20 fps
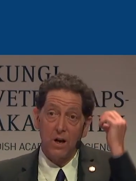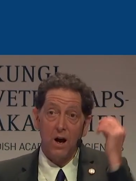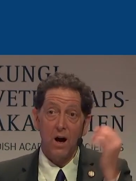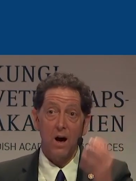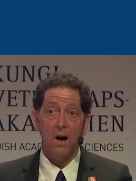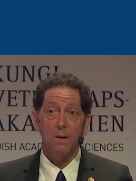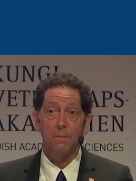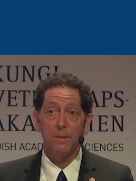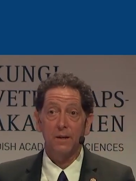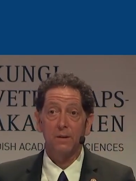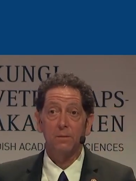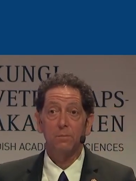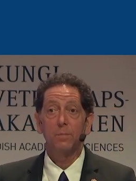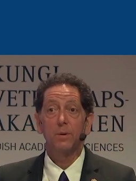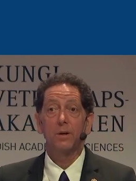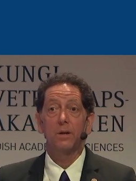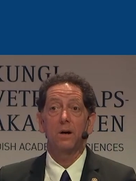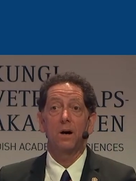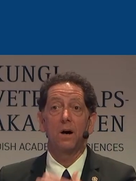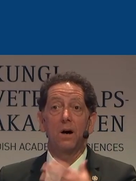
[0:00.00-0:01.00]
common,
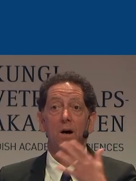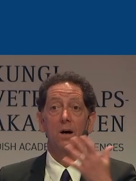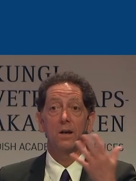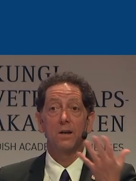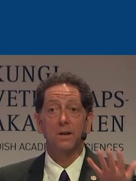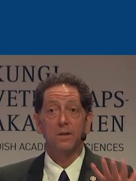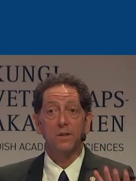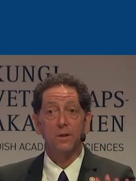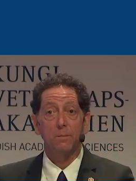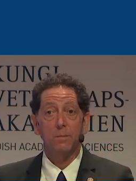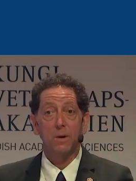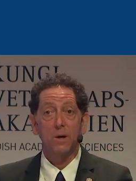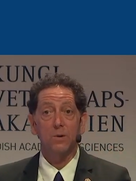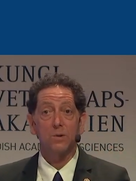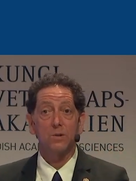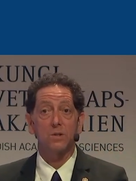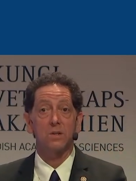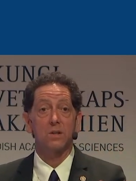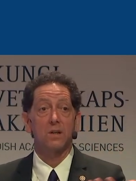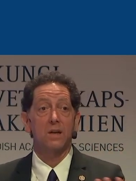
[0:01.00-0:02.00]
but on the
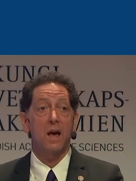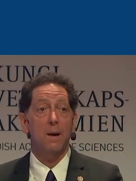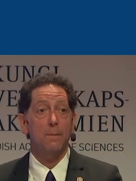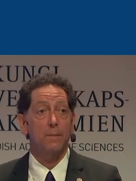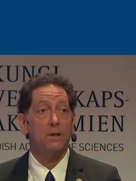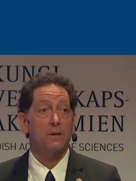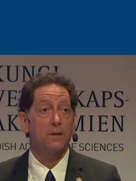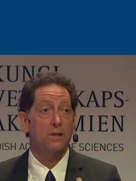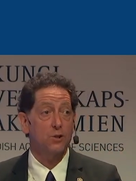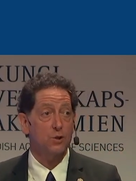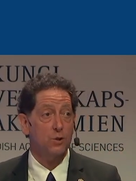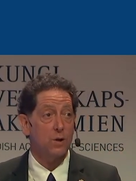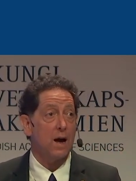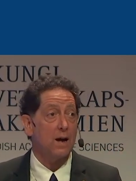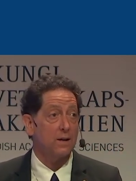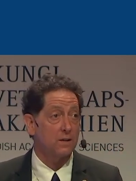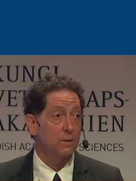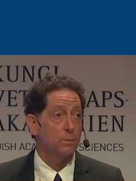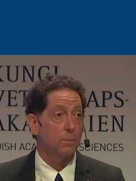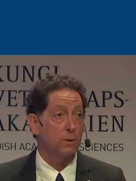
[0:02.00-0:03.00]
most chemically
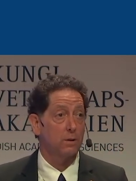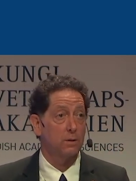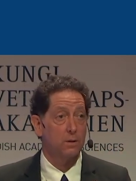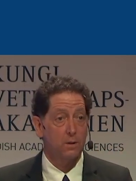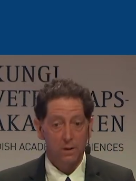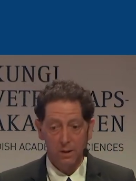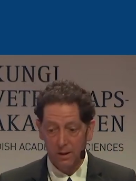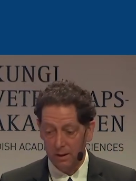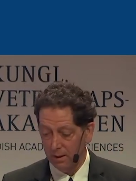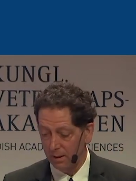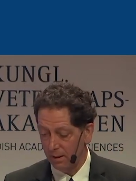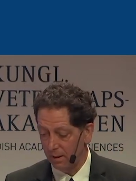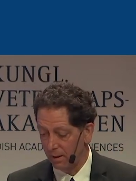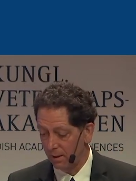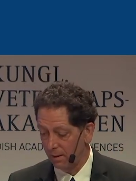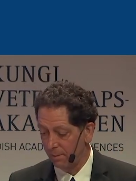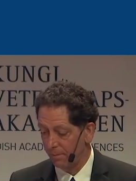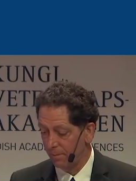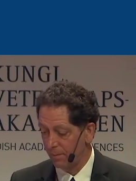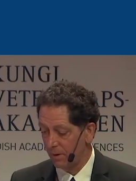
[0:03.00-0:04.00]
tractable
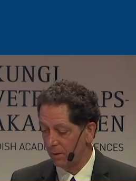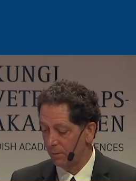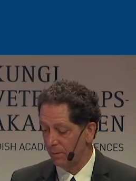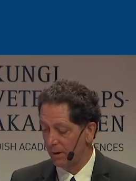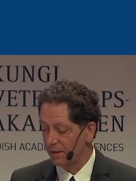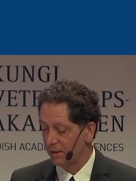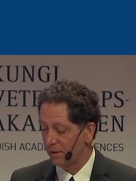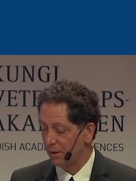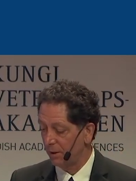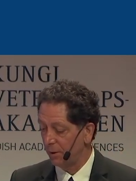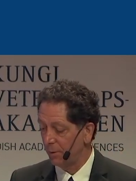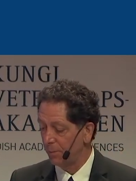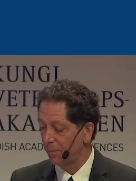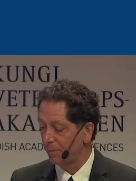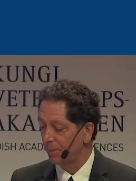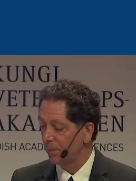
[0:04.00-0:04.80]
residue.